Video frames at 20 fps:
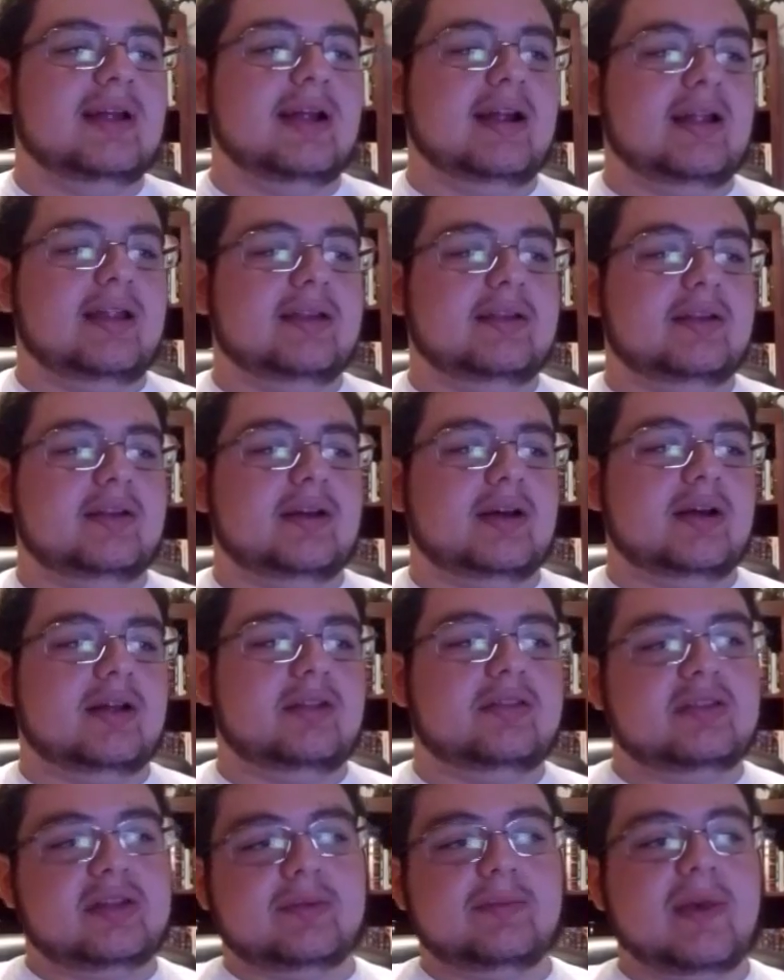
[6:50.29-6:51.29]
and
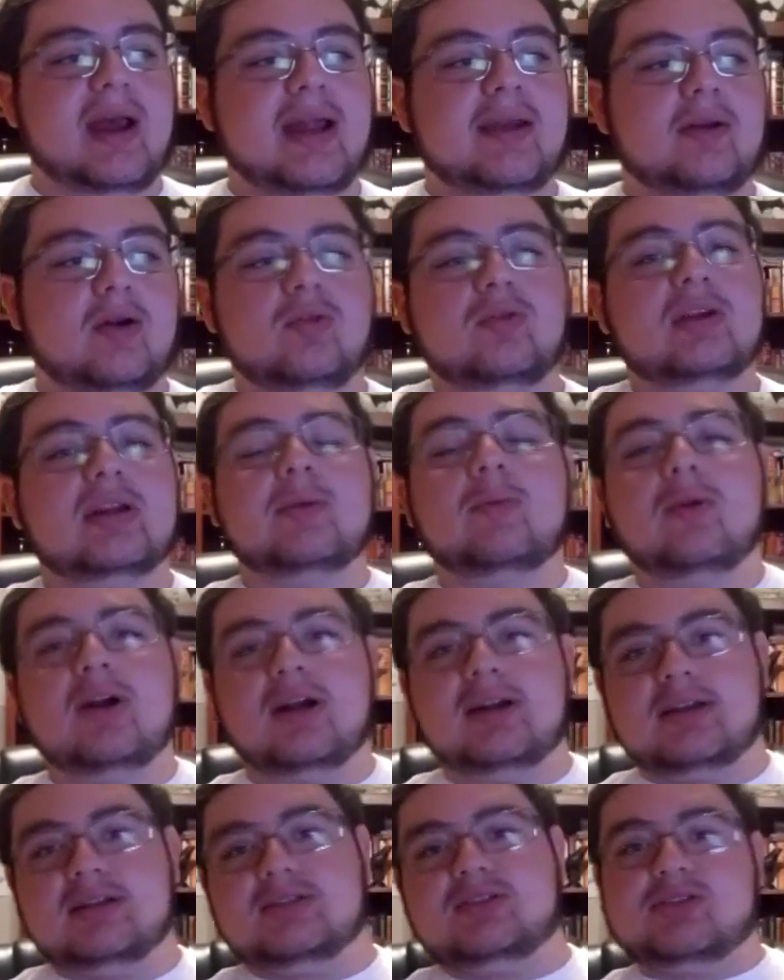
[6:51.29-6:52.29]
they might only
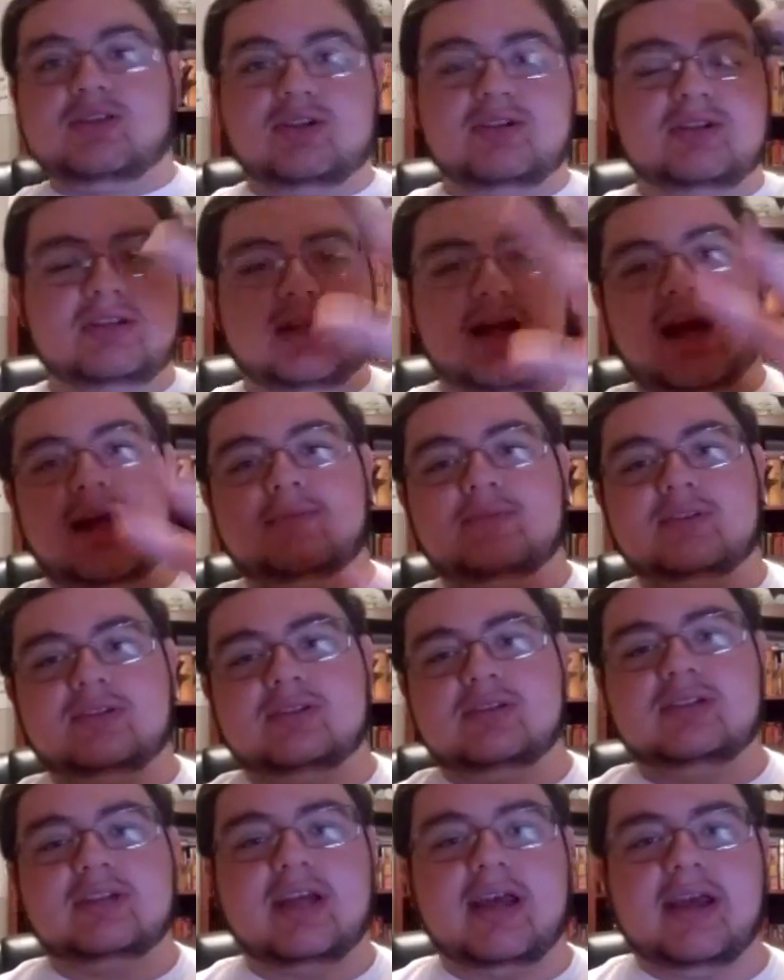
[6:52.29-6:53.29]
work at certain times
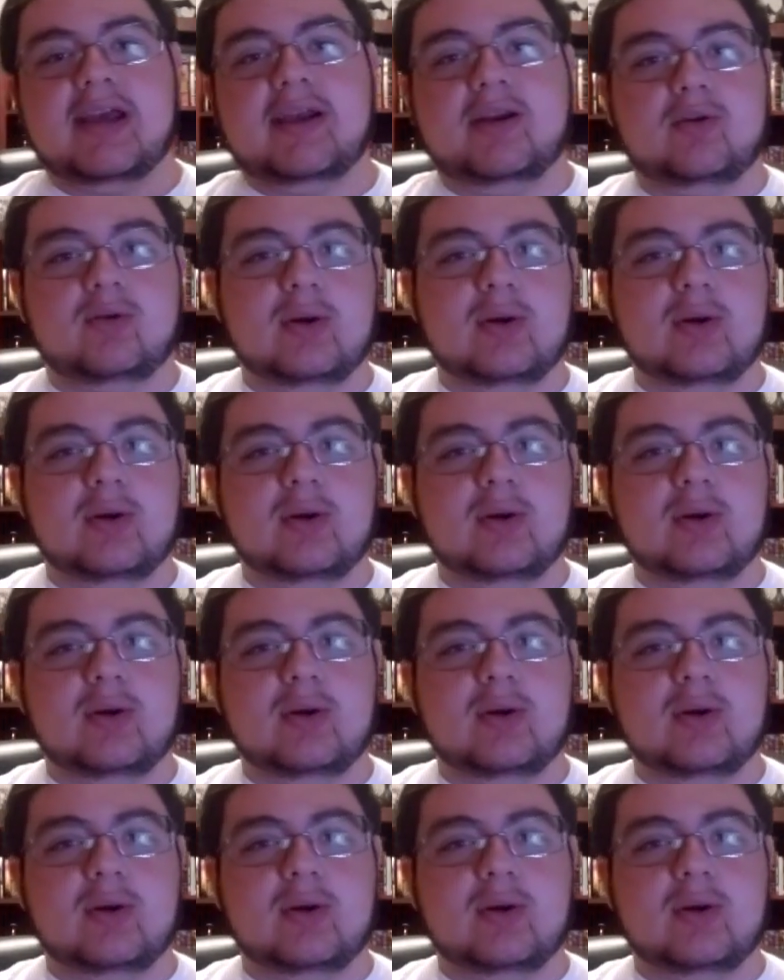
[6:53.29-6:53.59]
of the day,